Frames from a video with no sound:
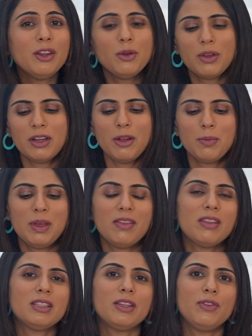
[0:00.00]
you can omit
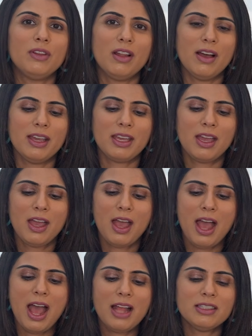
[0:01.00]
this if you like.
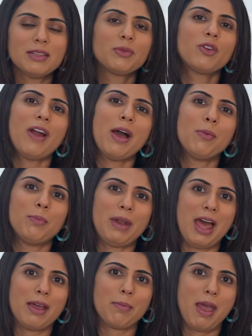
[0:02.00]
And some ground
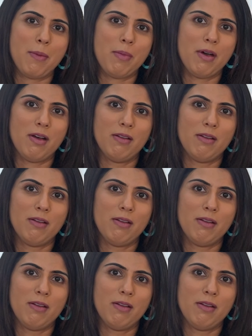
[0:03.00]
black pepper.